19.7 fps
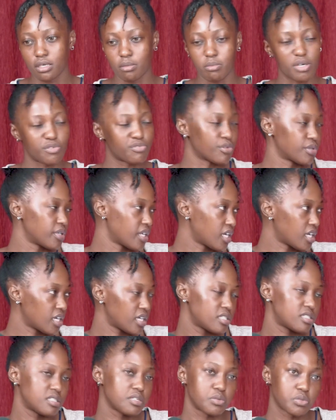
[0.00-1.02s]

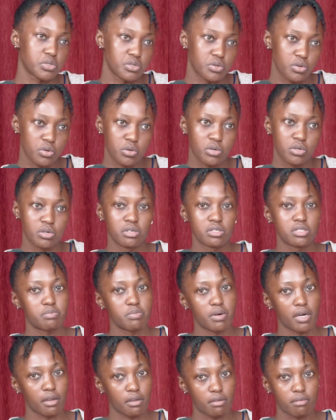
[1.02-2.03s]
hermaphrodites and
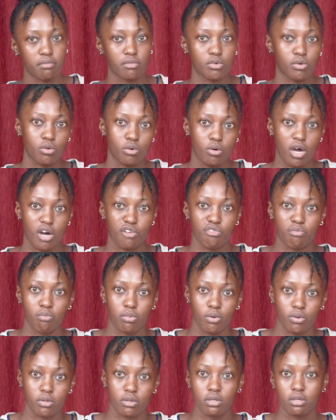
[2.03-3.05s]
whatnot, but who
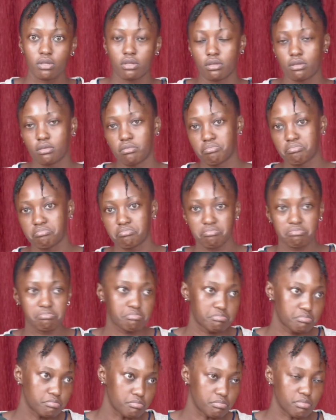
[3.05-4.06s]
have both.
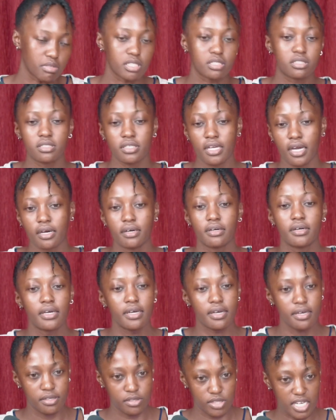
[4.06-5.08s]
But yeah,
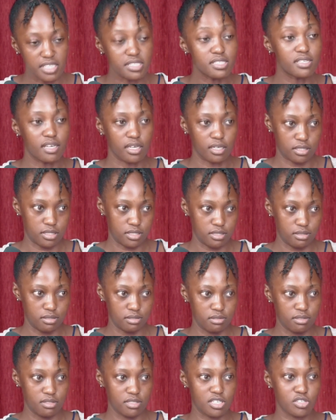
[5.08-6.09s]
that's sex.
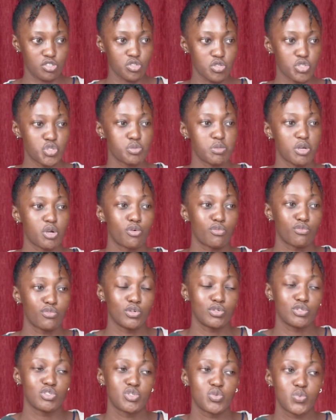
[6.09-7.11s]
That's not to be
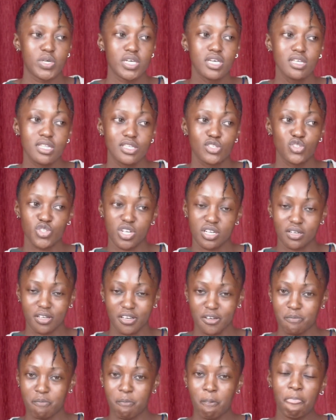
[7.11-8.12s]
confused with
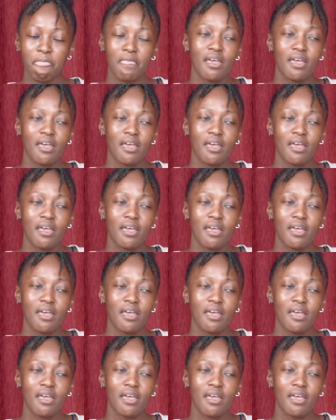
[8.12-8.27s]
gender.